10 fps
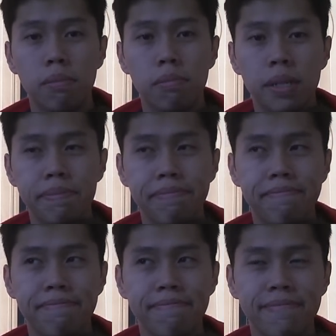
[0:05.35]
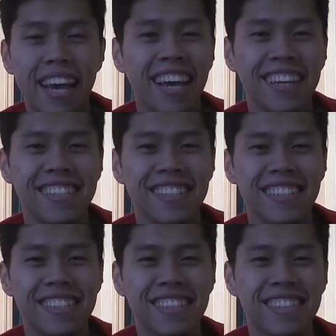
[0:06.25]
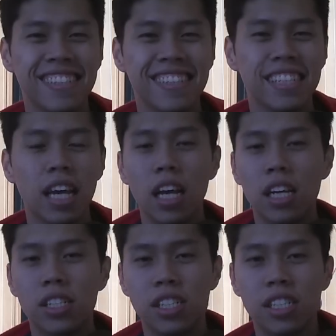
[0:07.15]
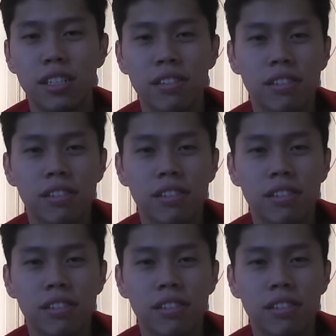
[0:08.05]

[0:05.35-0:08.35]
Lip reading: But hey, she's here